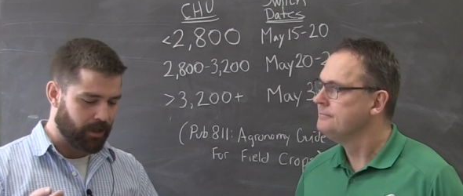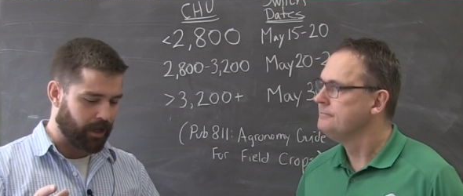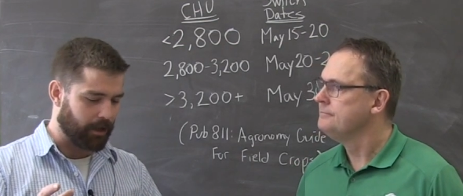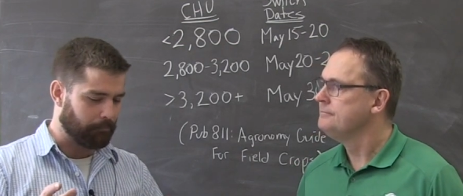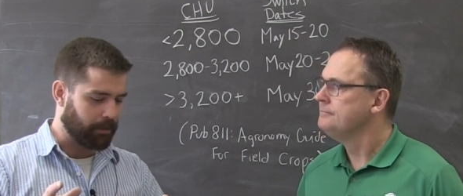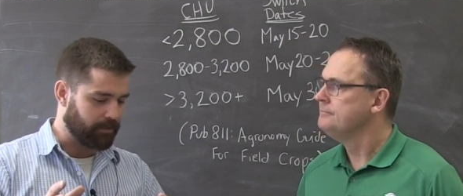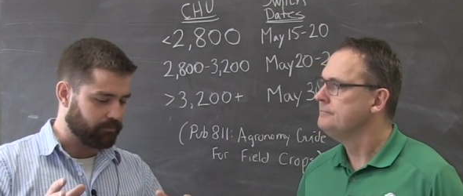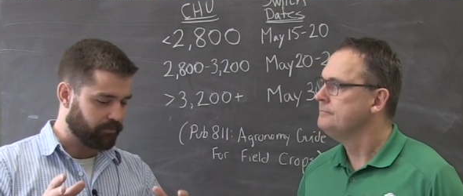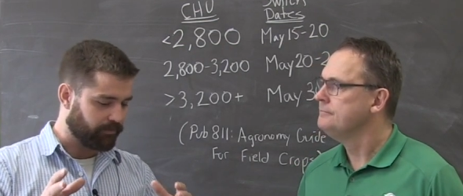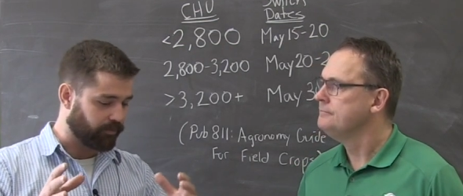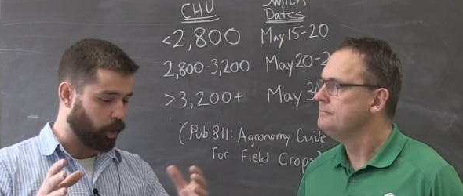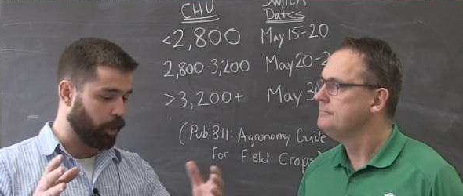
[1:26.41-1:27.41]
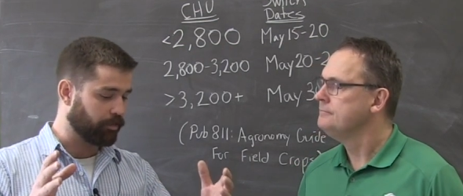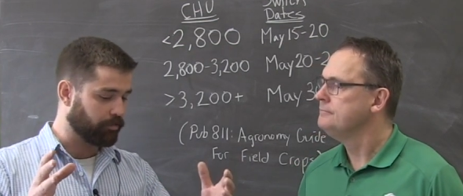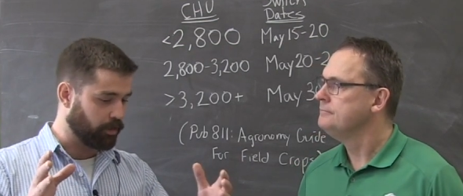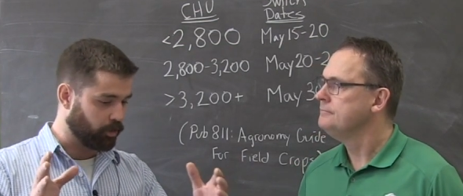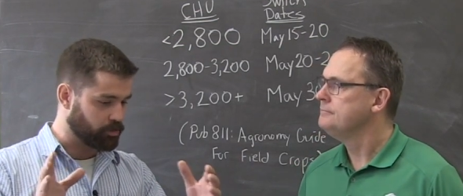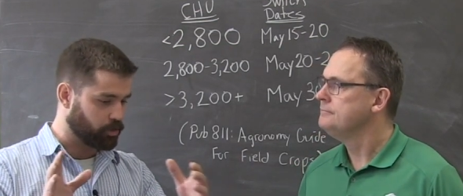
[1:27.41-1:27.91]
Speaker 1: But for all
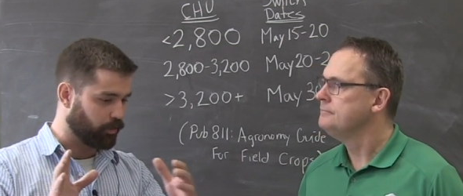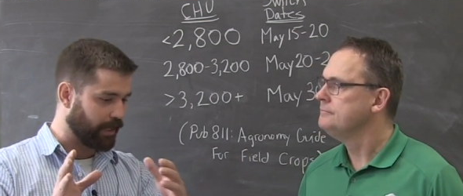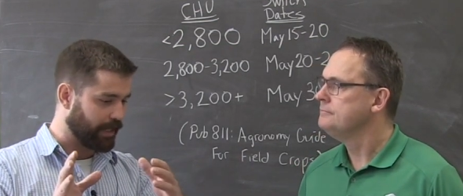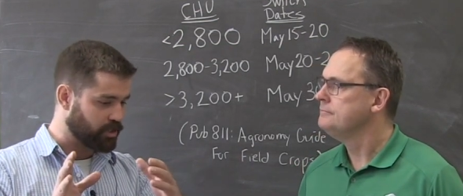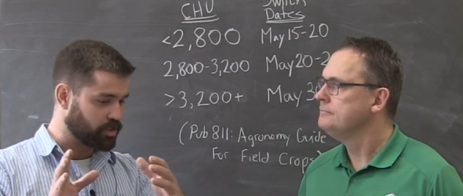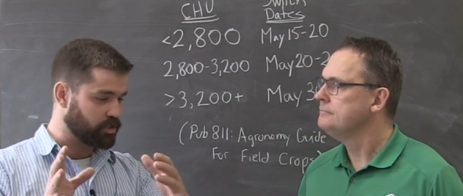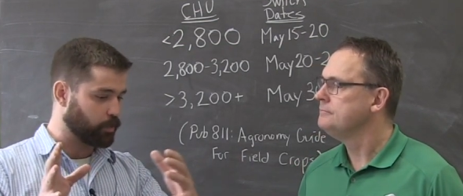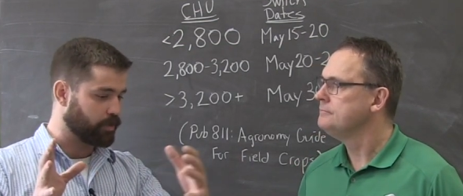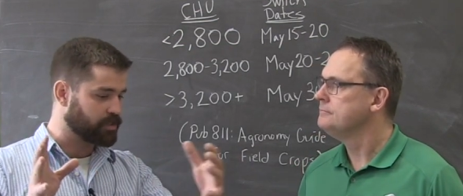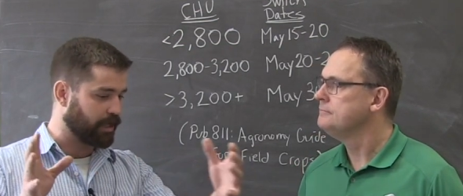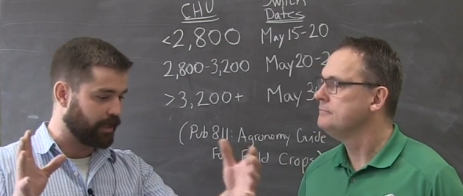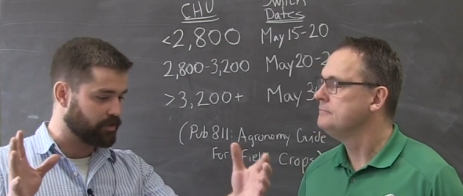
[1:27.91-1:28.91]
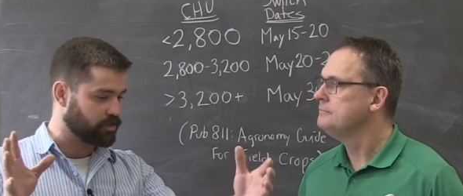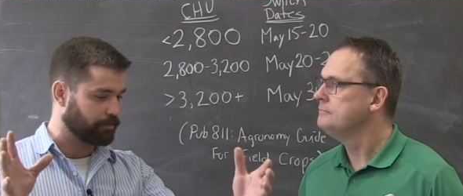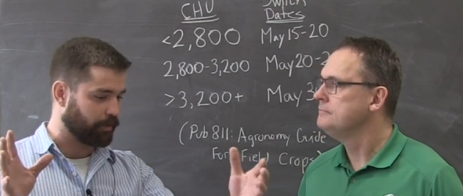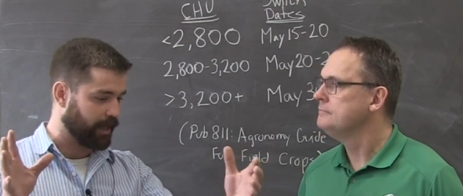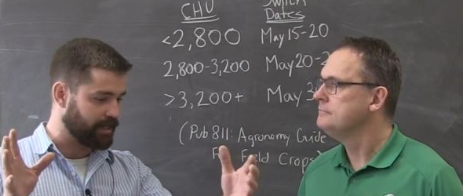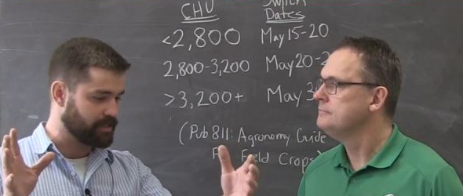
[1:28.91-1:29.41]
3 of those locations, it was kind of
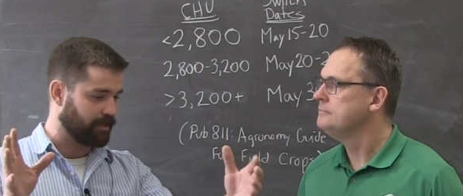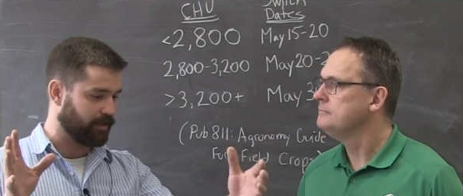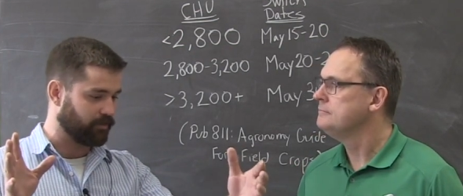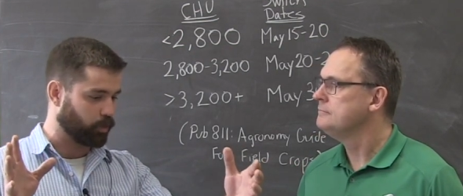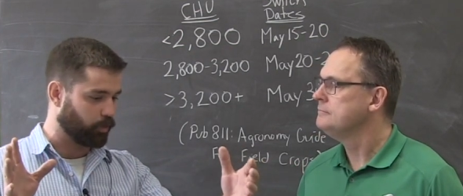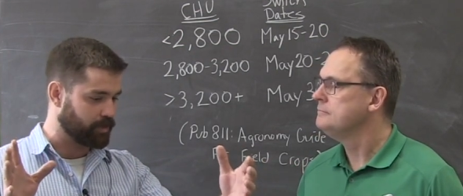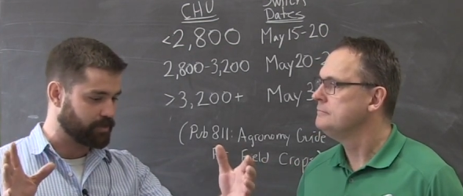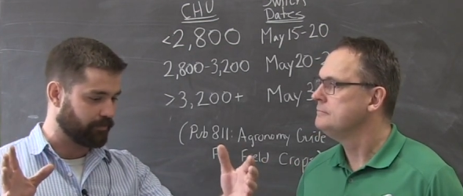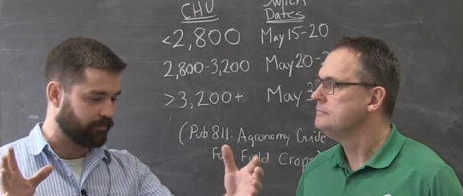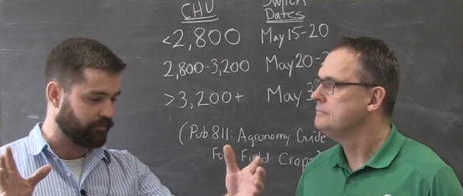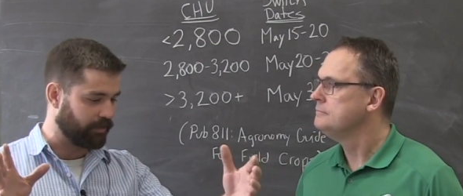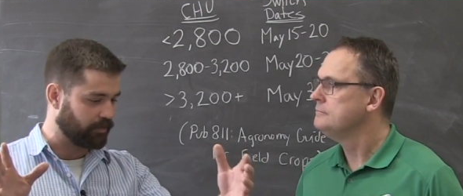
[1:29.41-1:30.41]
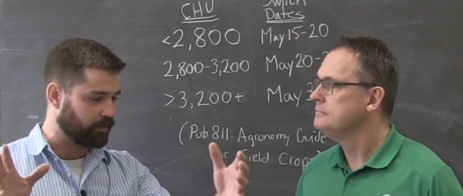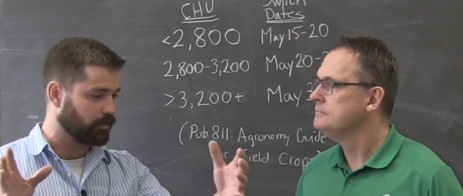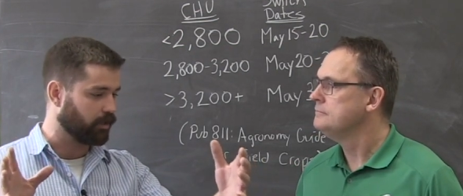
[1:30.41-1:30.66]
surprising. I think there was a fairly